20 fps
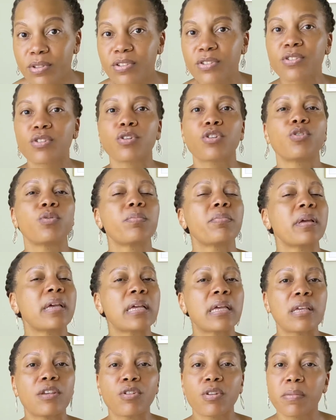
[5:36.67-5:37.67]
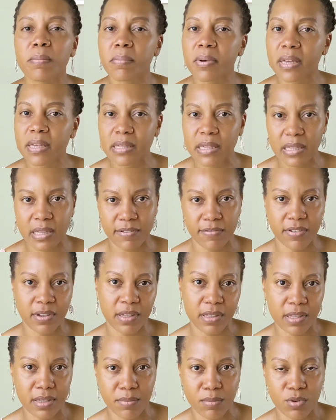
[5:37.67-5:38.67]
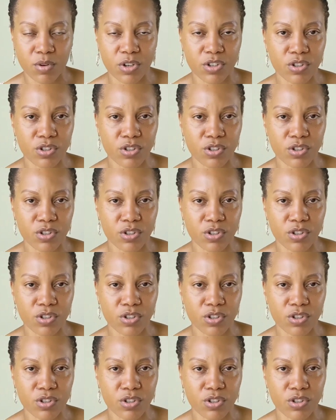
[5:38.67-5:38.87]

so you can pay significantly more.